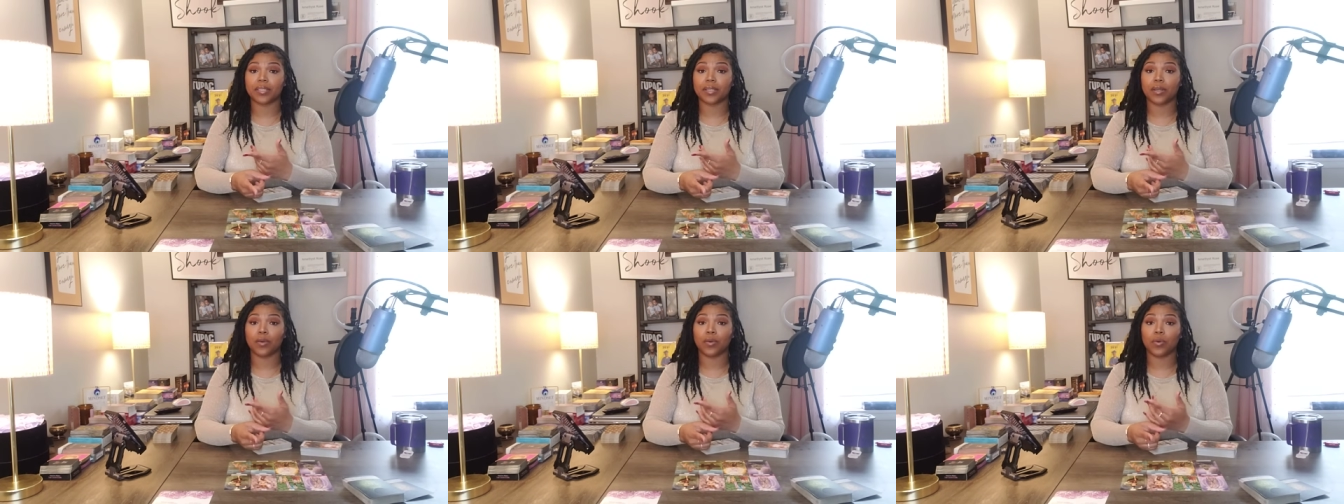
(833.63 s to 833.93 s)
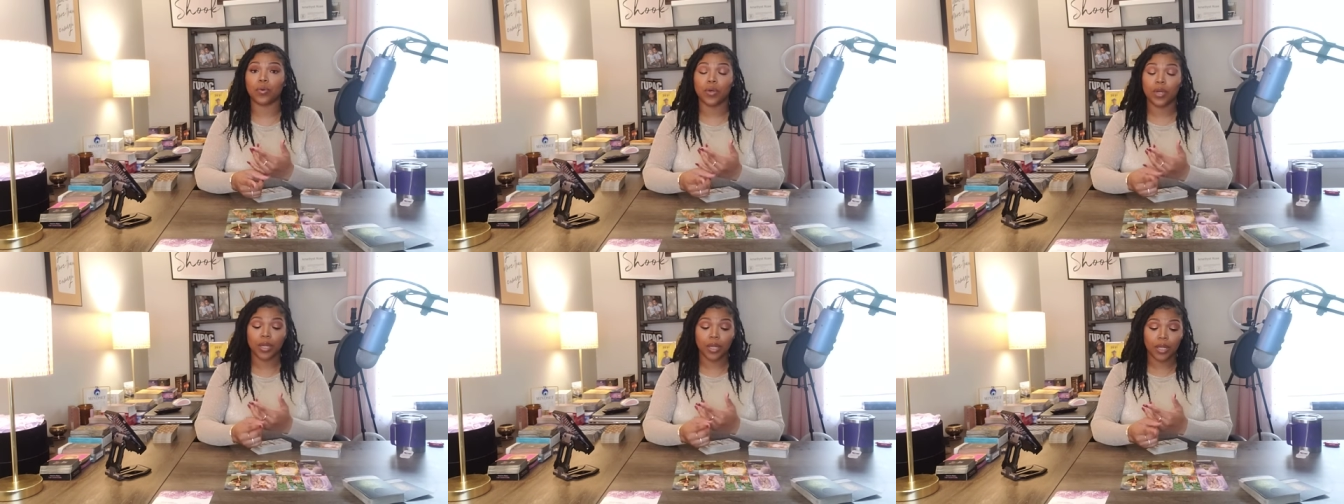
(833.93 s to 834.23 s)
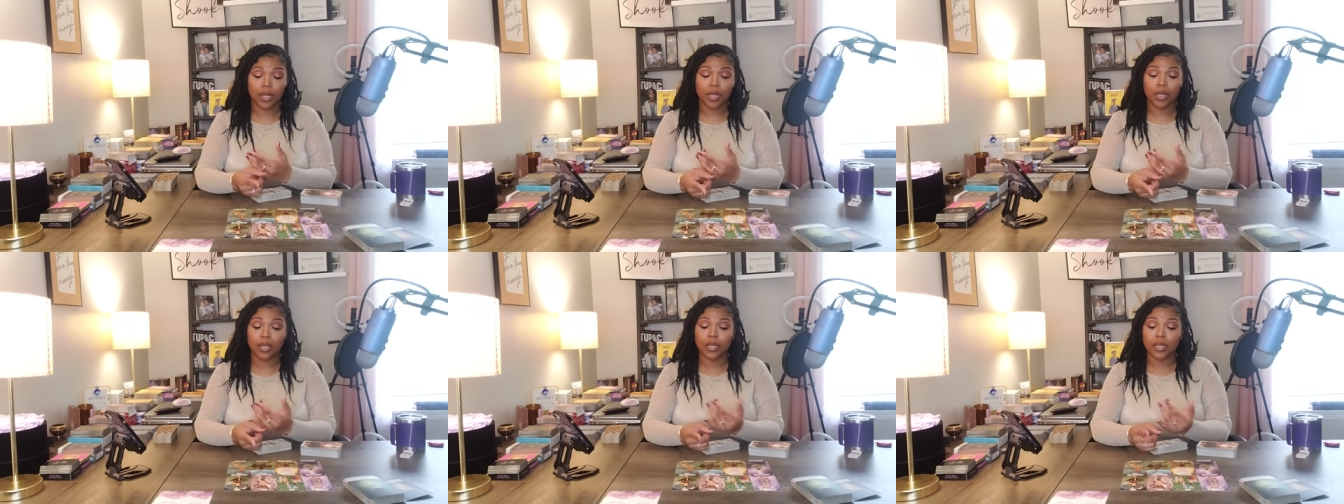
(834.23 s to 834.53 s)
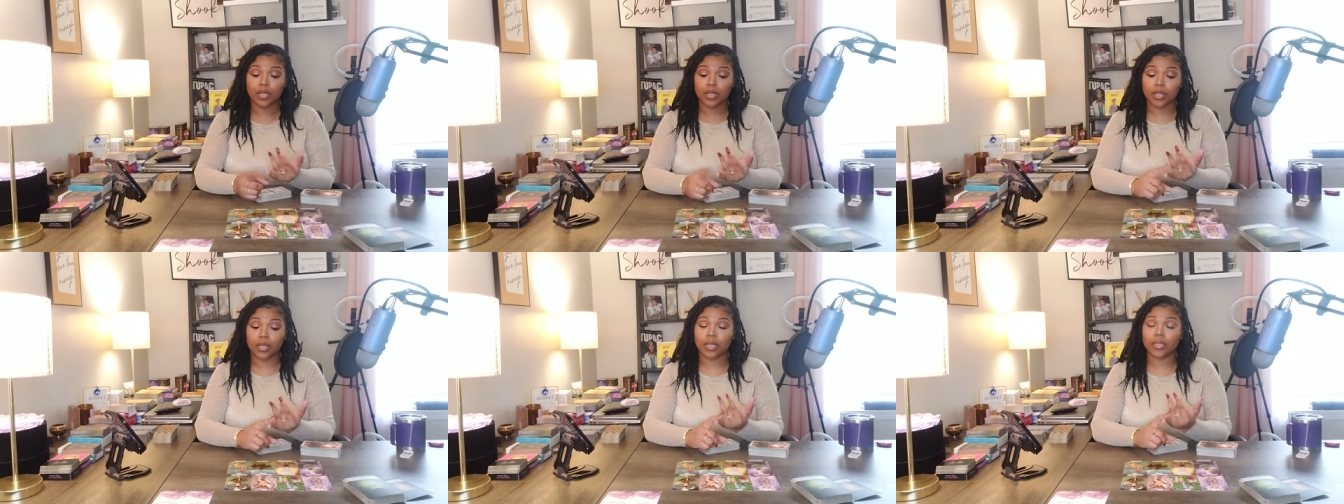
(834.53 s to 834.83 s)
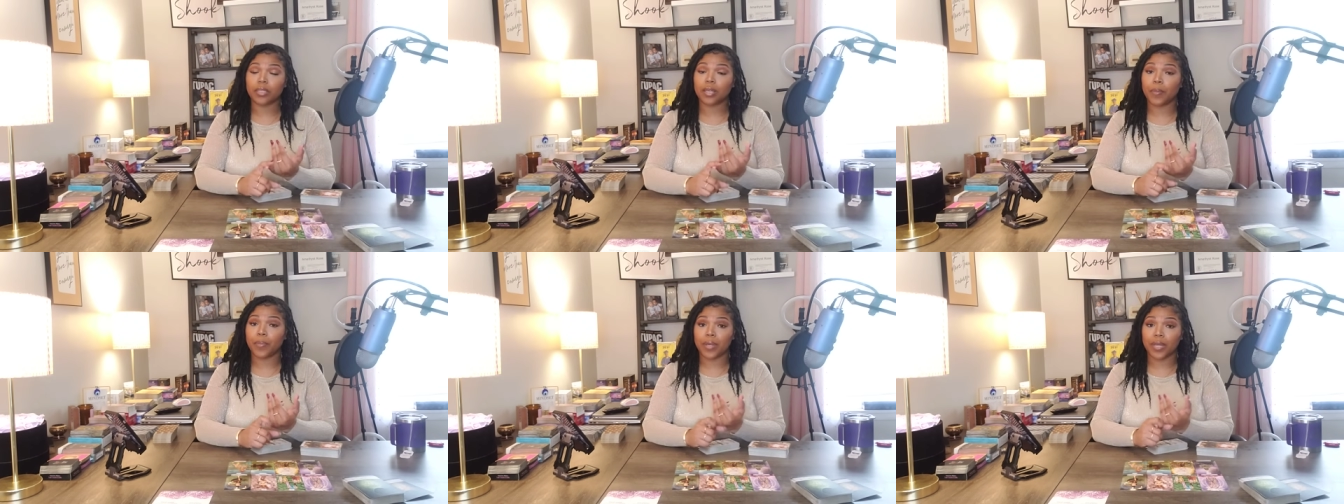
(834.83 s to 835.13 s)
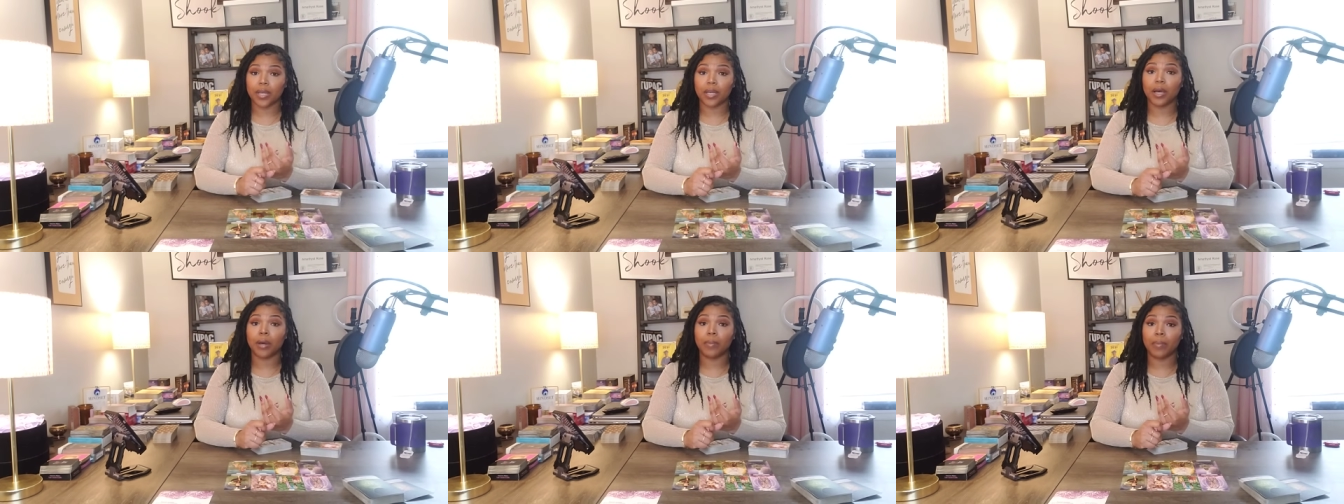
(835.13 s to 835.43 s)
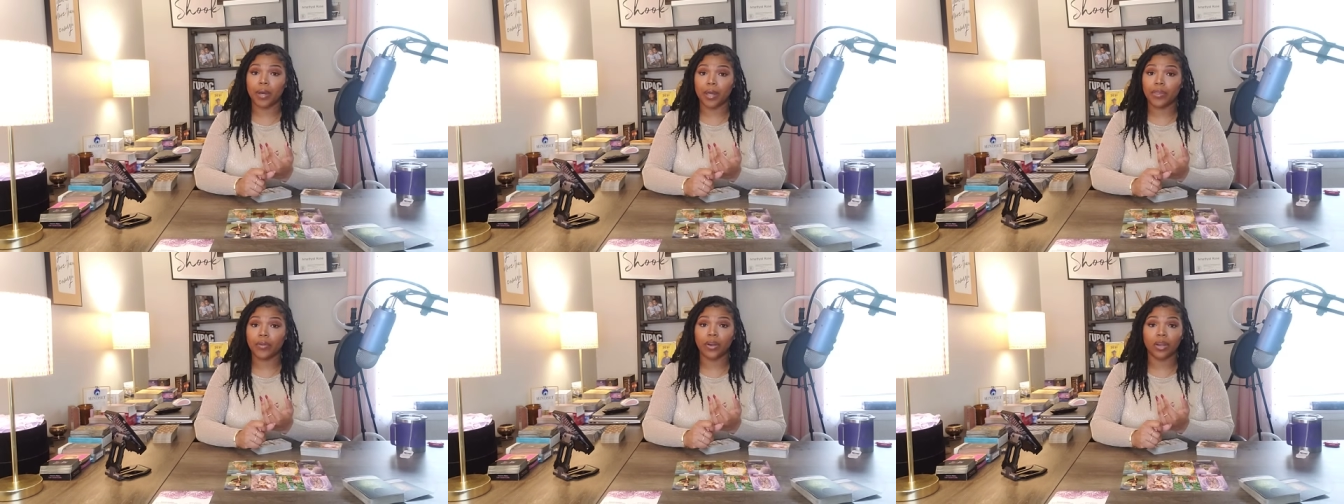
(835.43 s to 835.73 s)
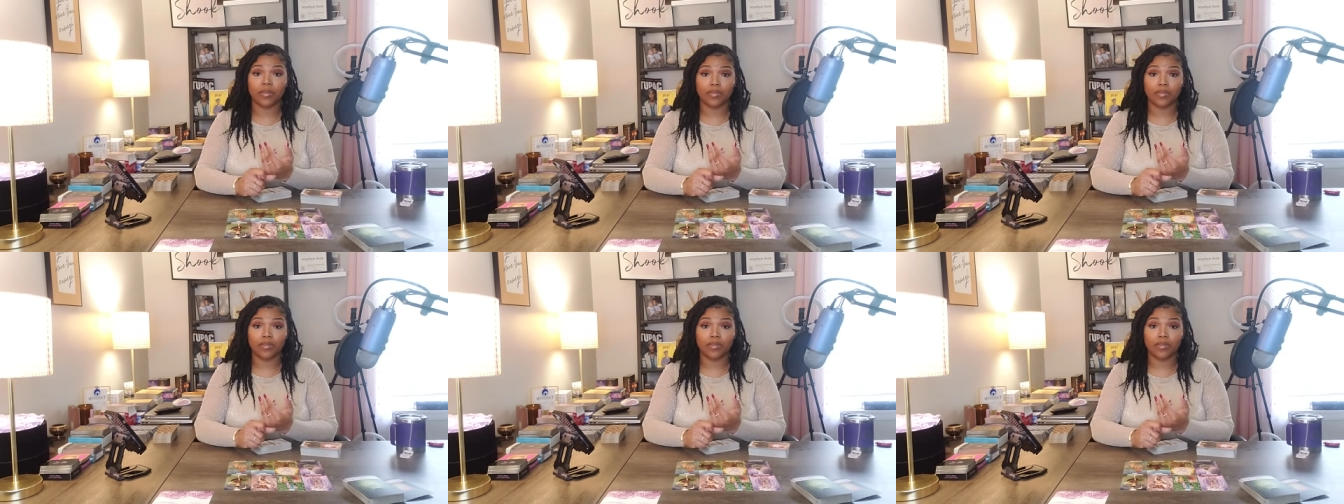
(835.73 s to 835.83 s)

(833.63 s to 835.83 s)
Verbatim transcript: So this could be a mother